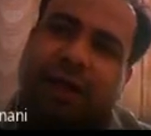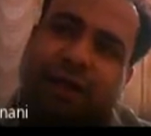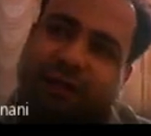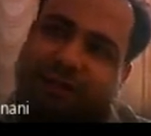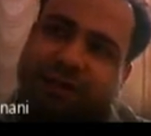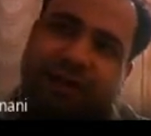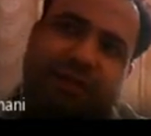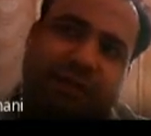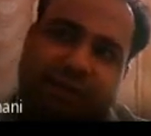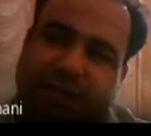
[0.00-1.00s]
get
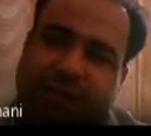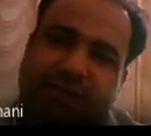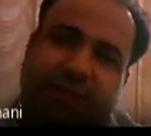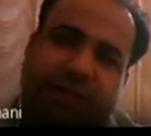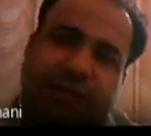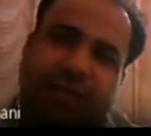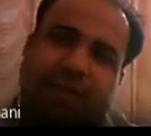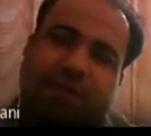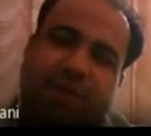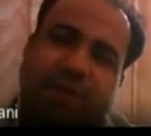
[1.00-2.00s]
adjusted inside the
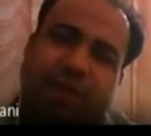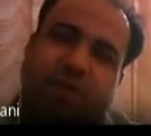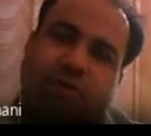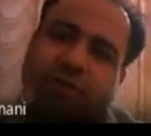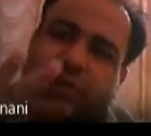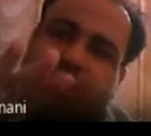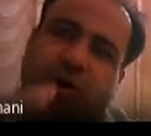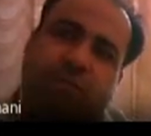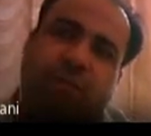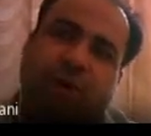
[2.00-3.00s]
cavity and on the
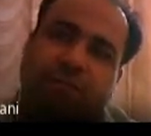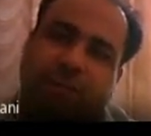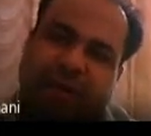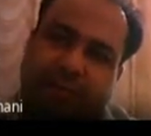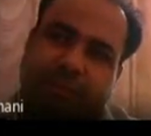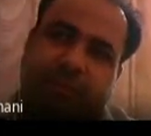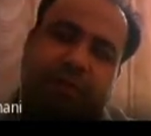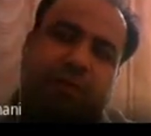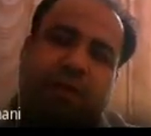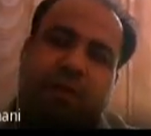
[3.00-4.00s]
top a pipe
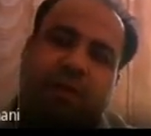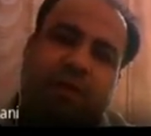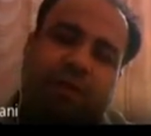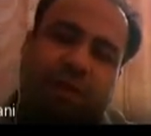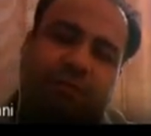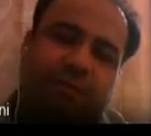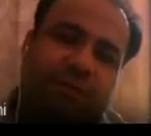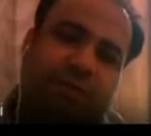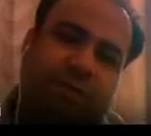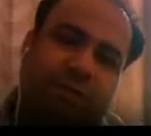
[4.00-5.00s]
comes.